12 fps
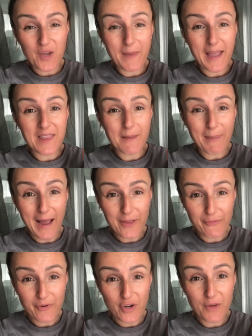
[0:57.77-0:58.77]
in the
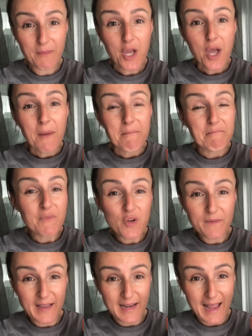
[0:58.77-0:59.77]
bathroom,
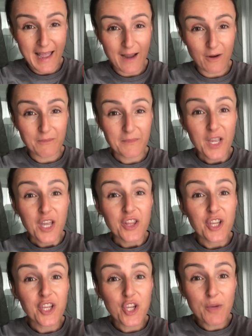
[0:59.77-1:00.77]
move it now.
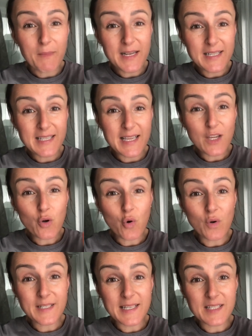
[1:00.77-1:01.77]
The humidity
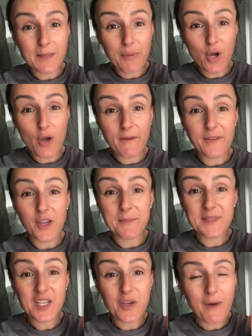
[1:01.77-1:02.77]
causes the perfume
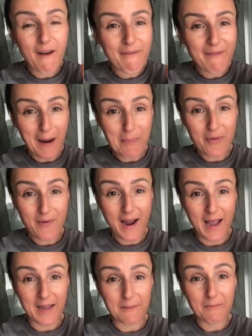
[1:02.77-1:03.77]
to evaporate.